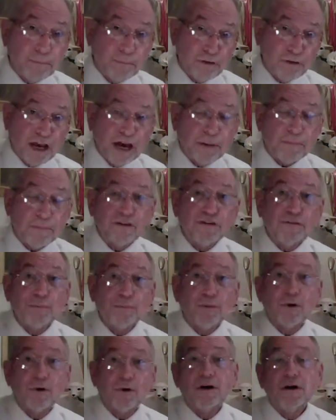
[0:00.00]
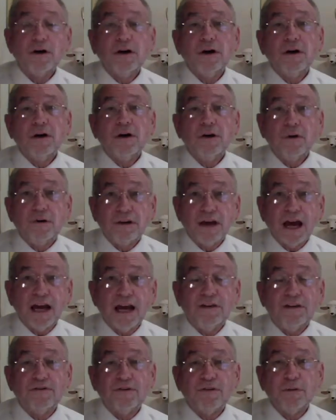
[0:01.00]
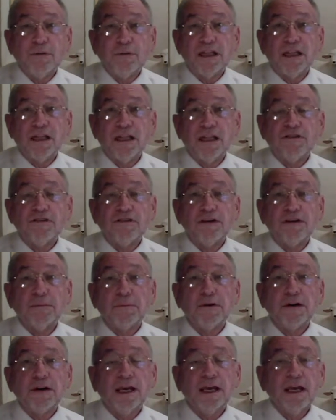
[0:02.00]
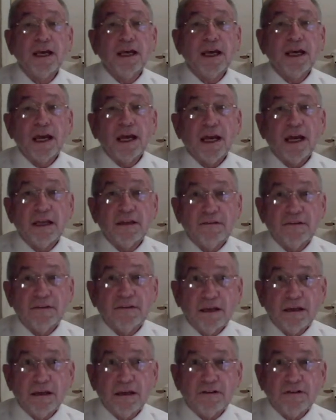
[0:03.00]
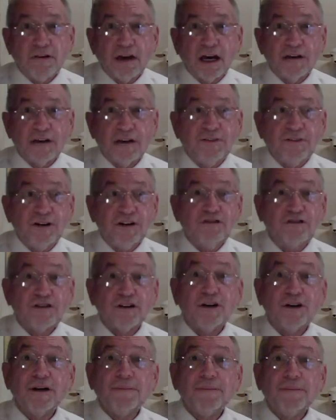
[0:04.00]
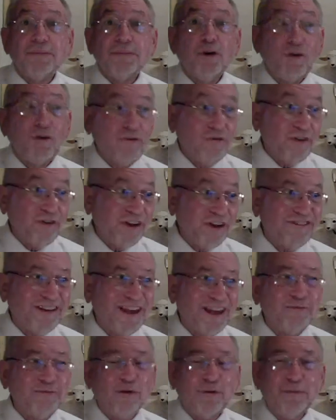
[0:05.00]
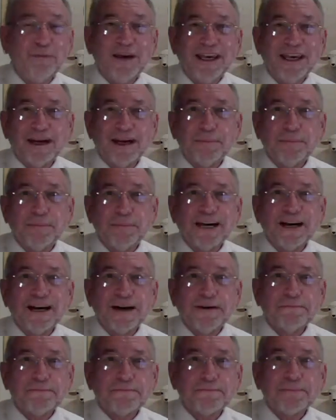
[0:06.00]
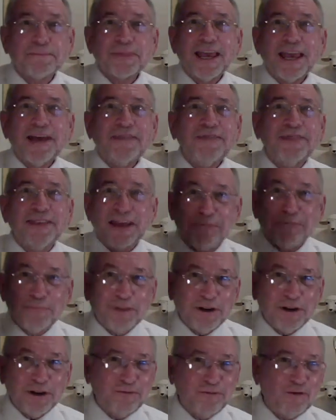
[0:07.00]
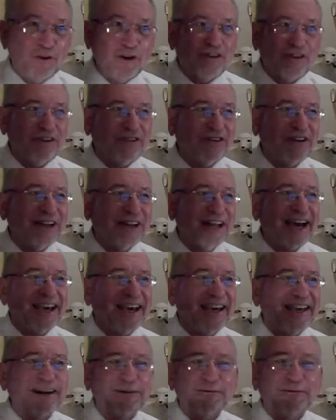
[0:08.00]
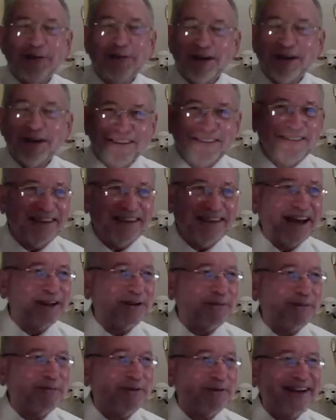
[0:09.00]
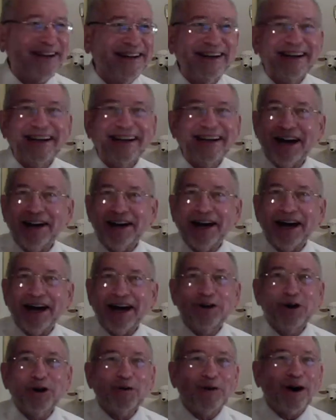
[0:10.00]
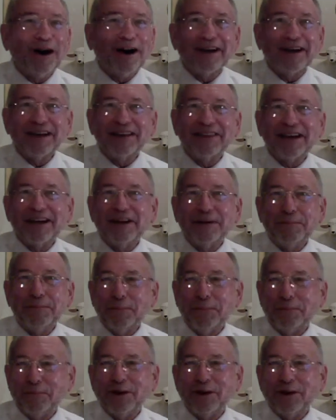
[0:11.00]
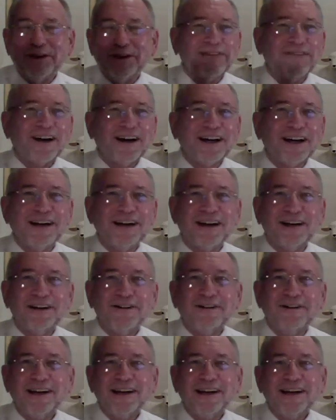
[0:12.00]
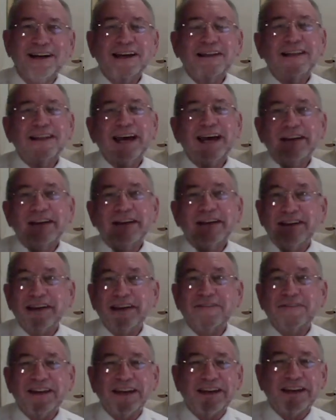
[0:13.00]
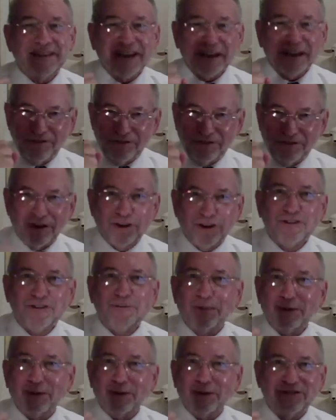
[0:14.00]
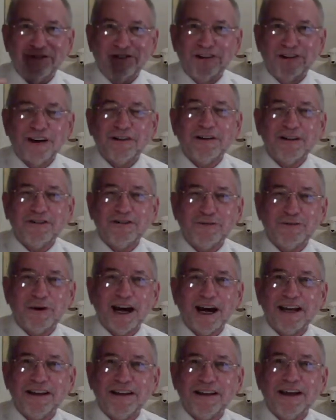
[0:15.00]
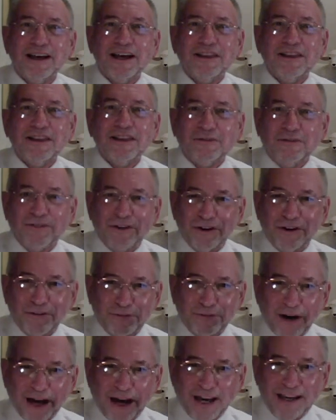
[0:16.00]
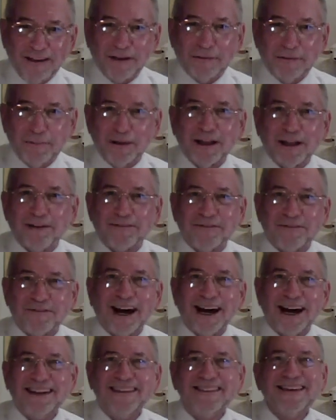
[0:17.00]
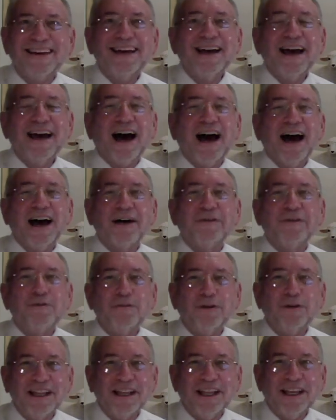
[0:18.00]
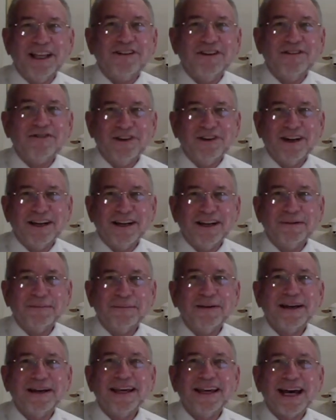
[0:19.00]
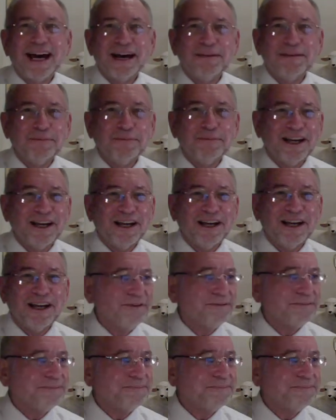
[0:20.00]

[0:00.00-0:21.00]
Thomas More, who died for religious liberty, and St. John Fisher, whose feast days will be coming up. And then when 4th of July comes, we could celebrate the birth of our country that has given us that first, most cherished right, the first right, the Bill of Rights, religious freedom. God bless you.